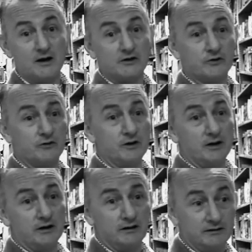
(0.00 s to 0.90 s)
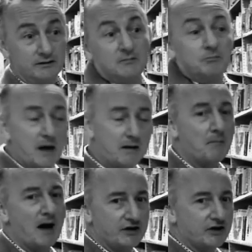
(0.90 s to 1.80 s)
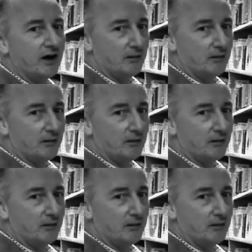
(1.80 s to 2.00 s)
So you might imagine that